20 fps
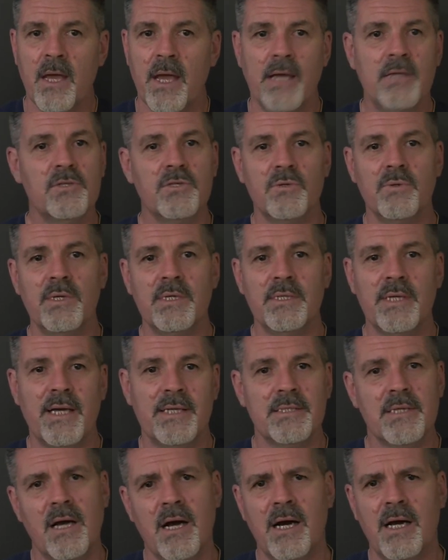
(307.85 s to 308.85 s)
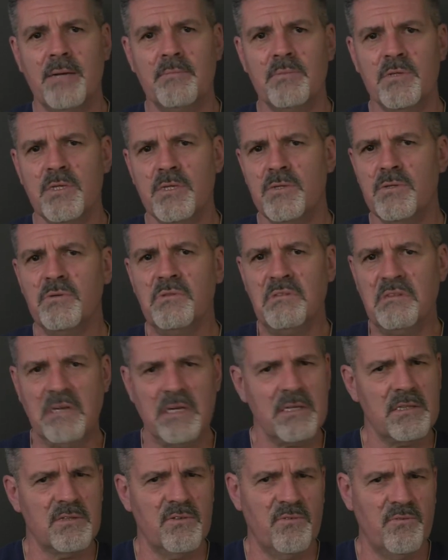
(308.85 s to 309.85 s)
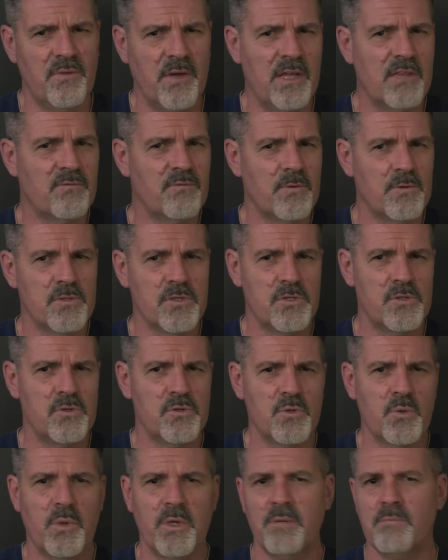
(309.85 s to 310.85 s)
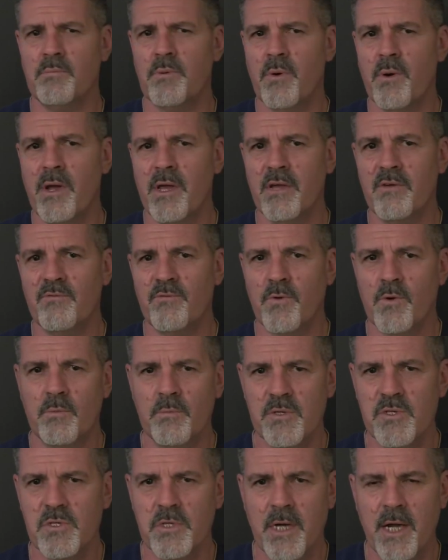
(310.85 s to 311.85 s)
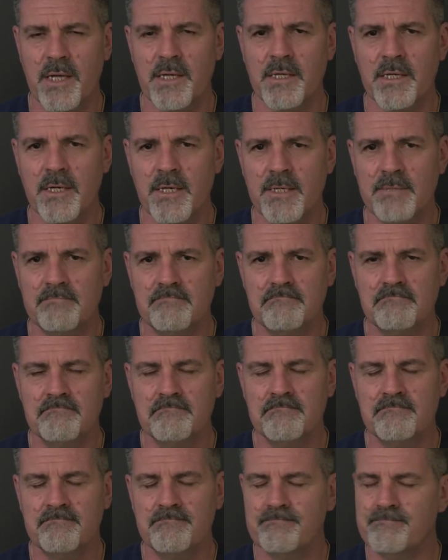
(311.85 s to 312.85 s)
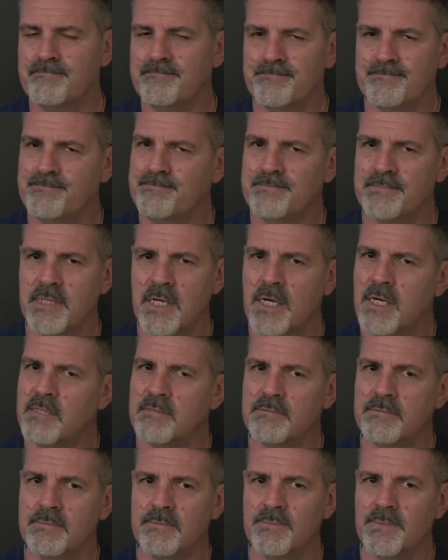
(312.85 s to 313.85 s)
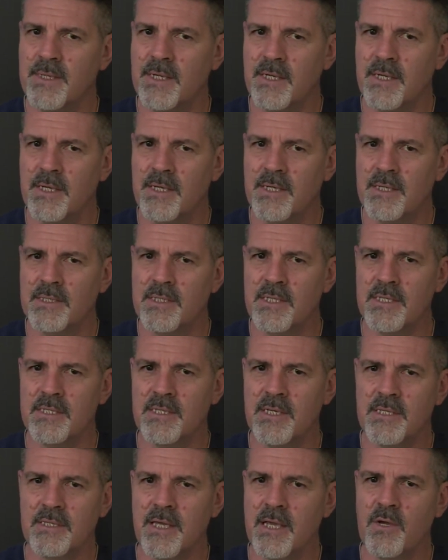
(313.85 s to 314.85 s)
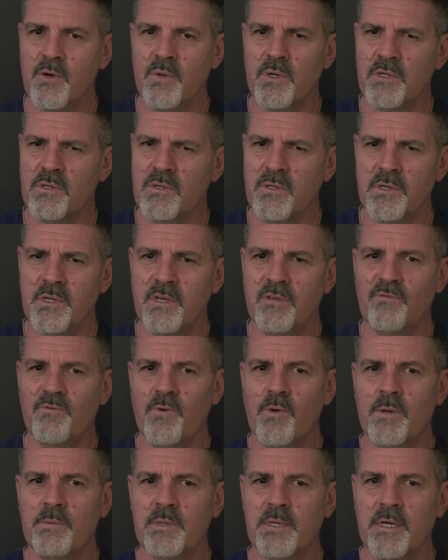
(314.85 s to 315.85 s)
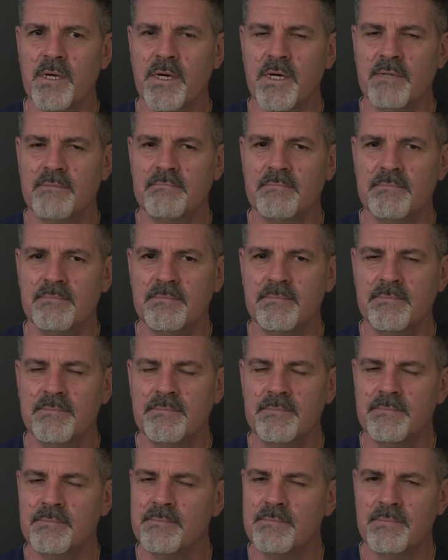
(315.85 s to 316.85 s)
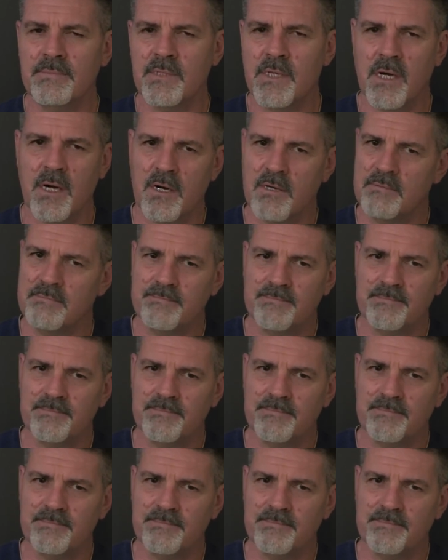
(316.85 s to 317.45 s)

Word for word: And during that time, do you think the faithful Jews quit praying for Messiah to come? No, do you think they quit looking for him to come? No.